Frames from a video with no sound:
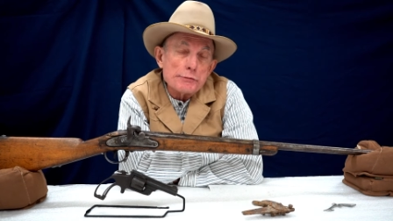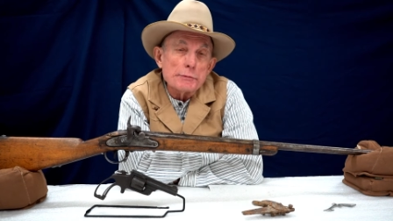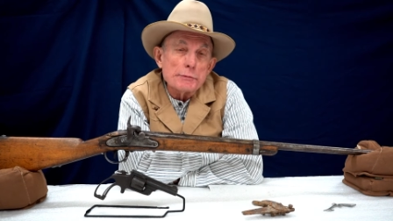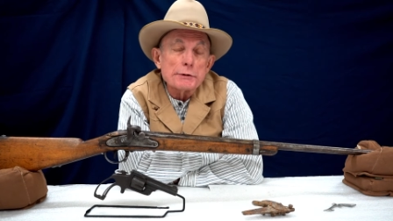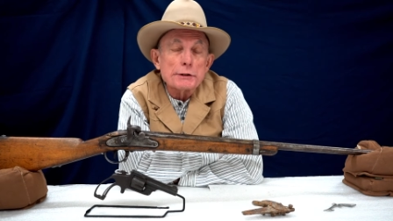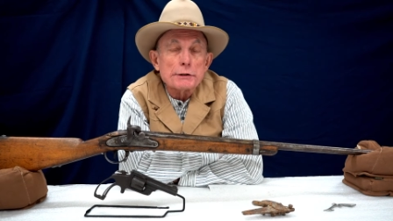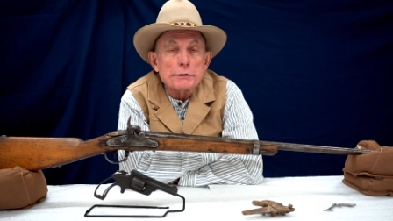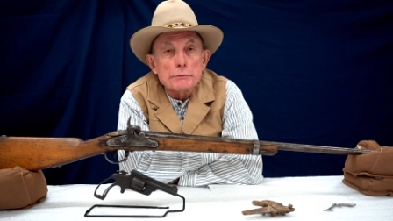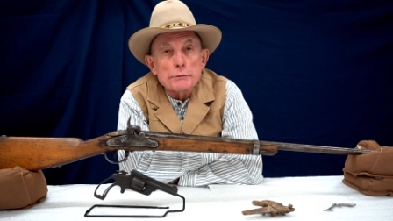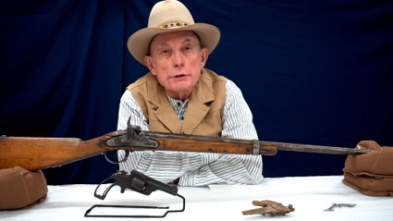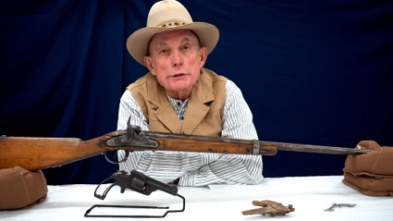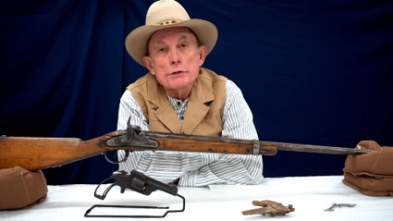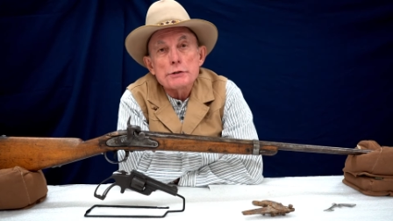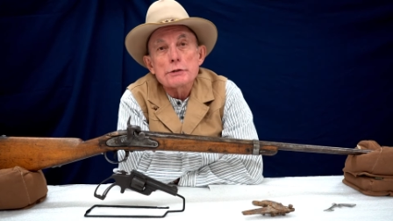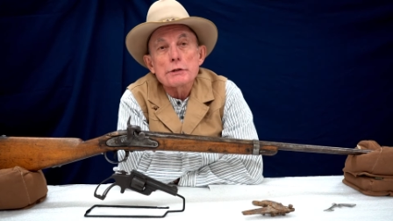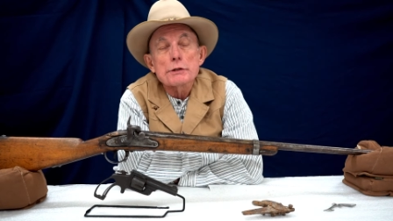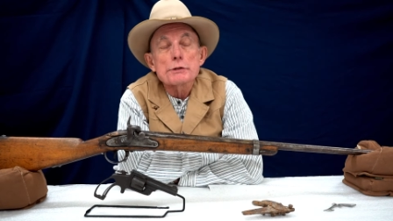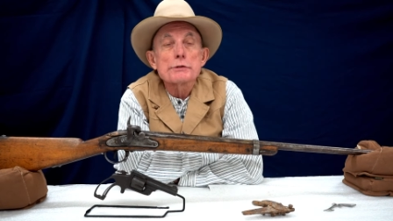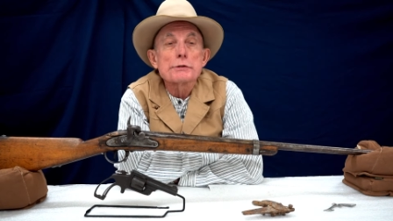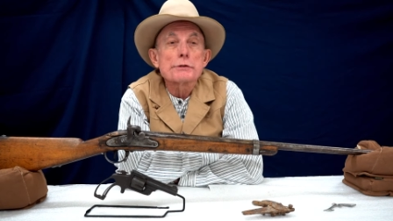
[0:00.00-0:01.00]
Remington,
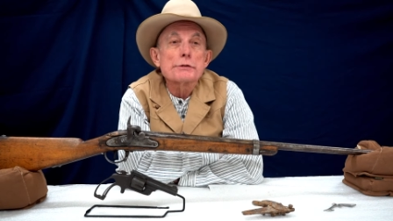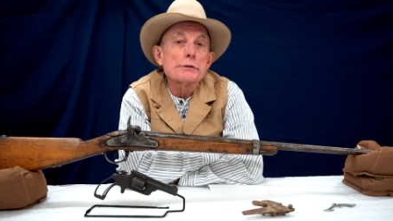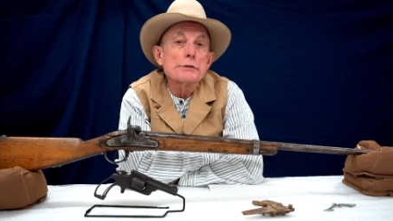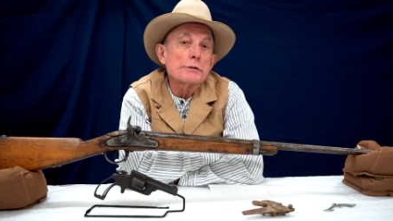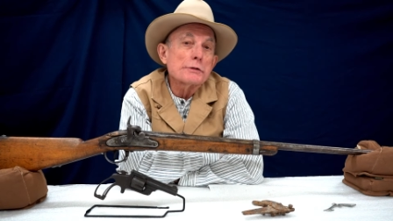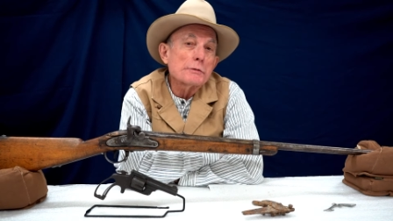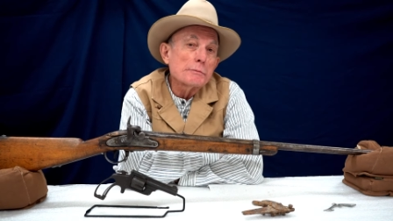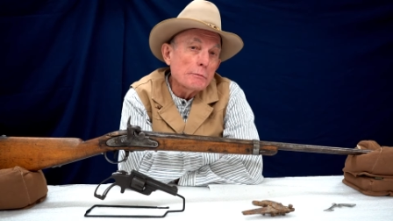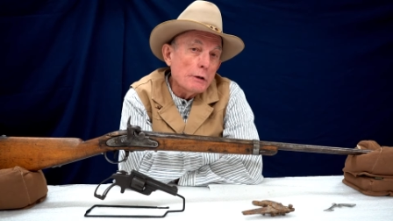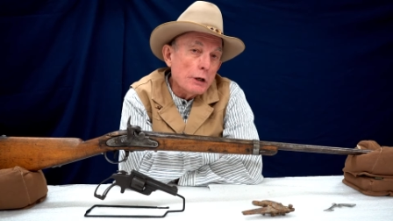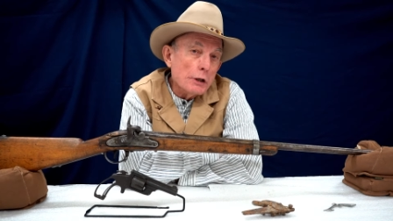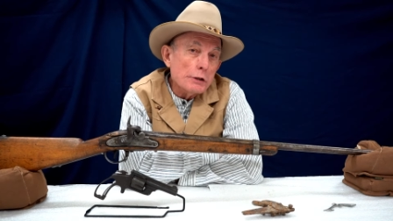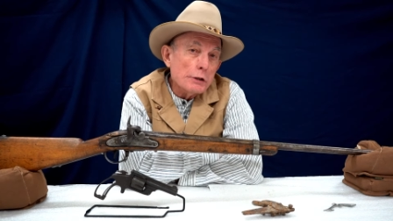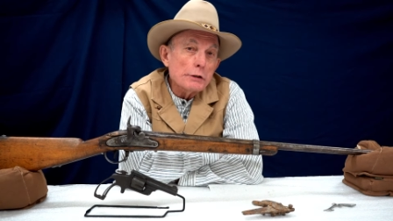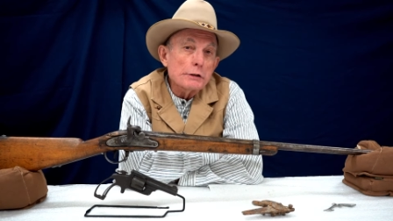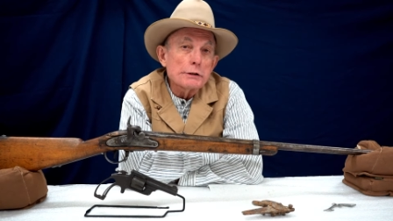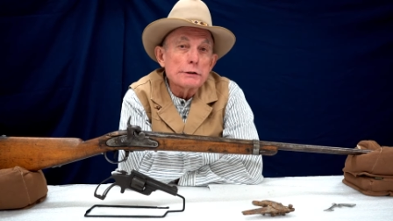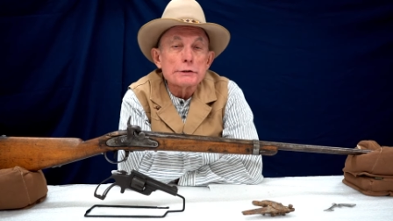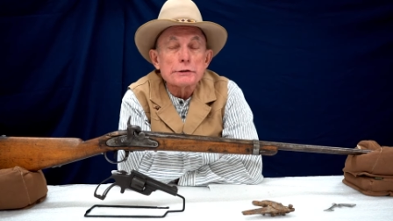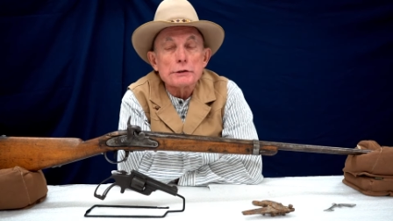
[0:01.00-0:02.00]
Winchester,
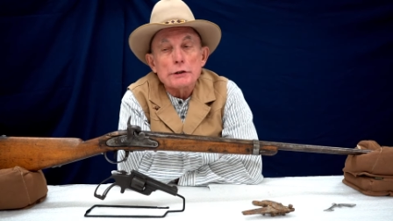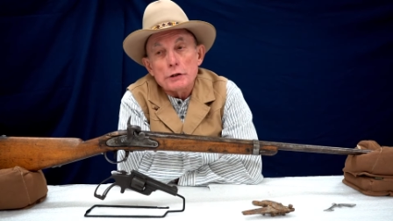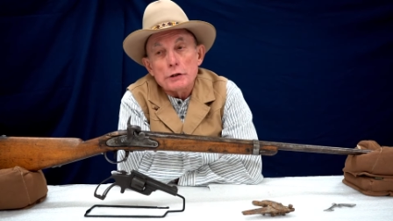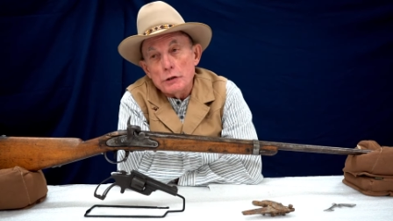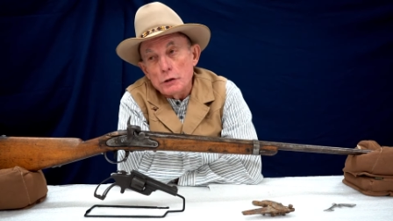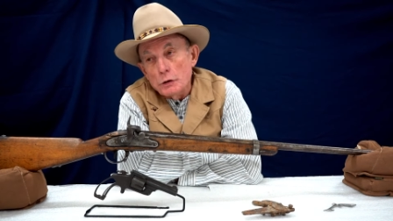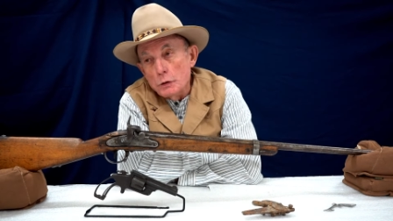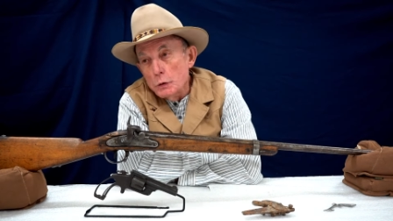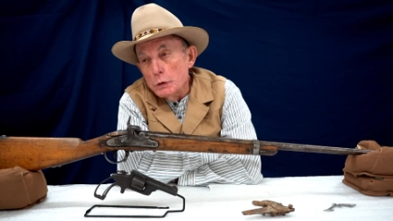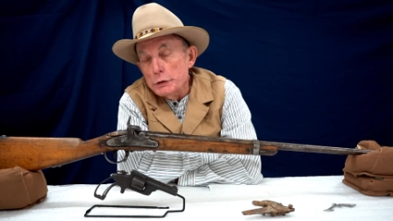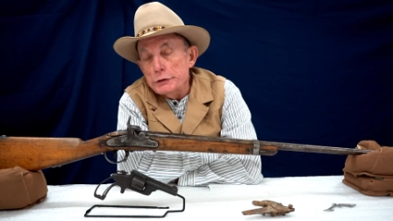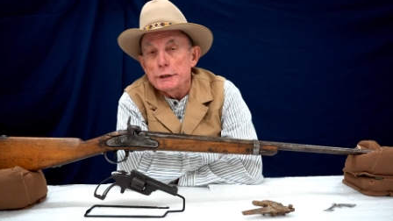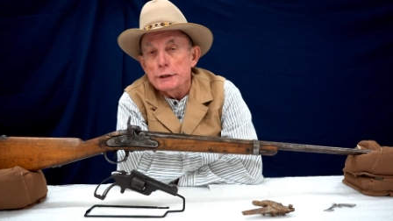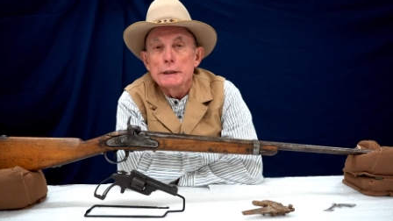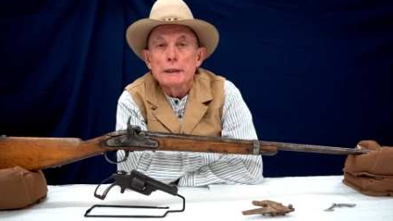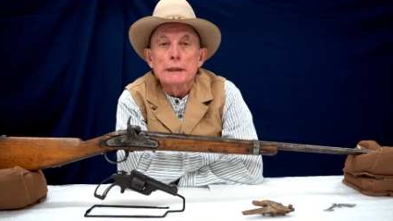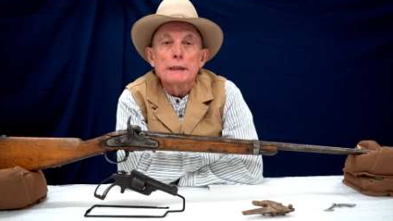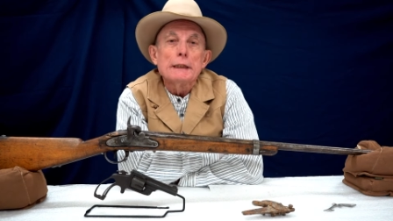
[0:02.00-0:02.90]
Marlin, Colt,